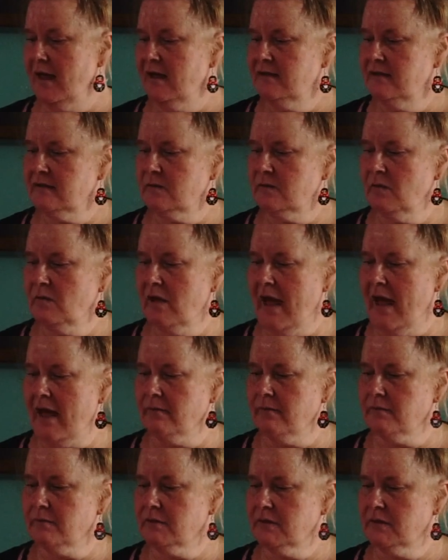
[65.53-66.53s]
some
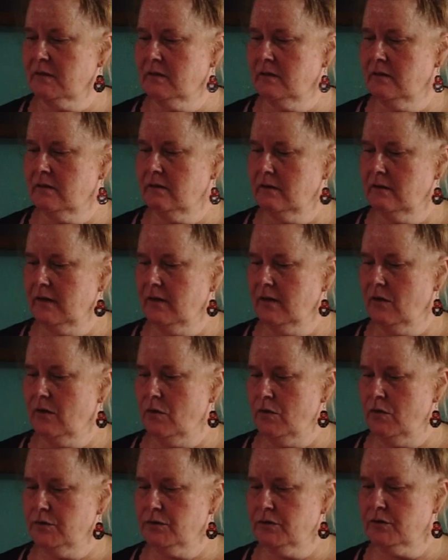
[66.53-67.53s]
absolutely
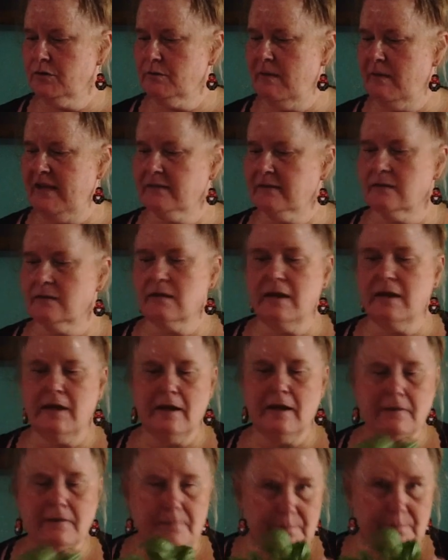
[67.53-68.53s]
gorgeous basil
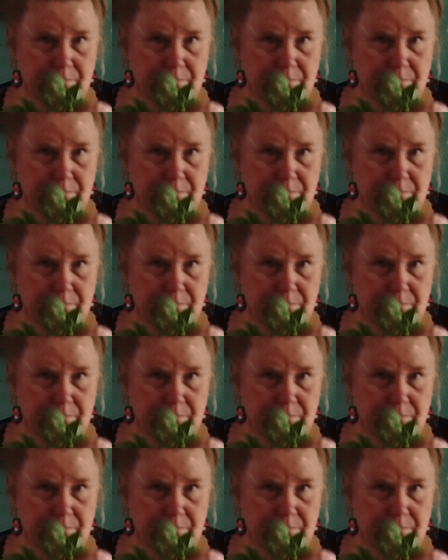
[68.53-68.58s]
here.